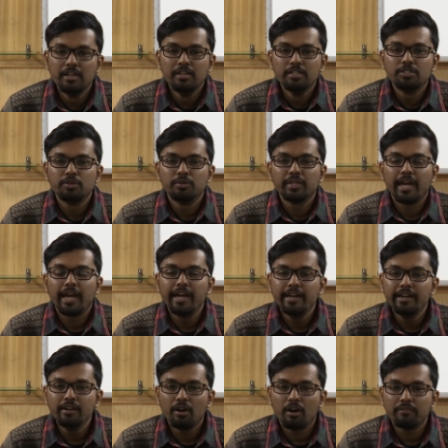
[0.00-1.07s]
So the
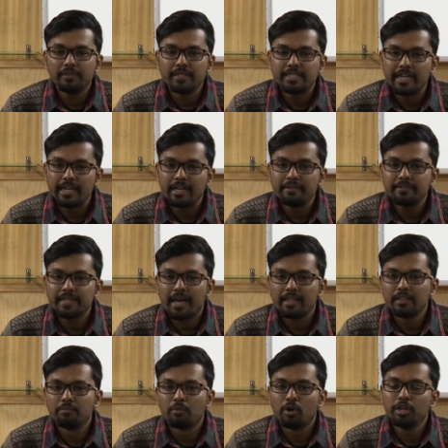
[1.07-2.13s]
end of the serifs and
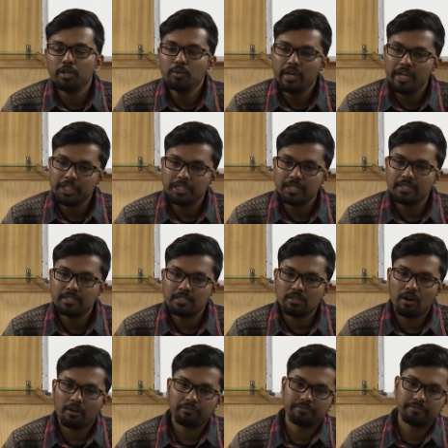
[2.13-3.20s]
the modulations
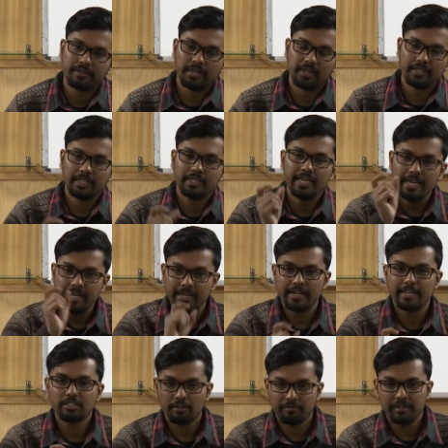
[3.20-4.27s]
of the
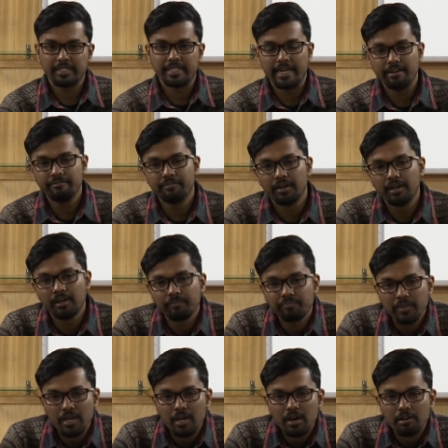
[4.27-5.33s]
thickness of a serif
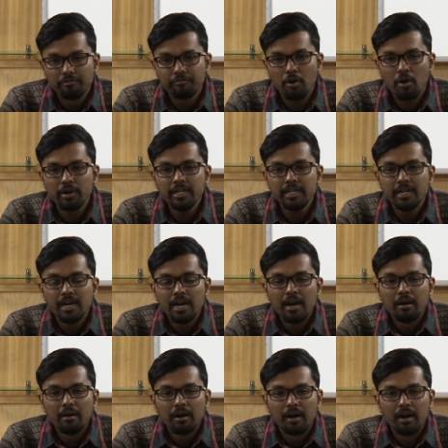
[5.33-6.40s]
font
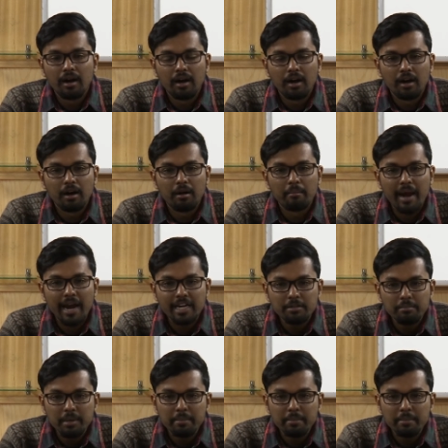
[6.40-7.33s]
might be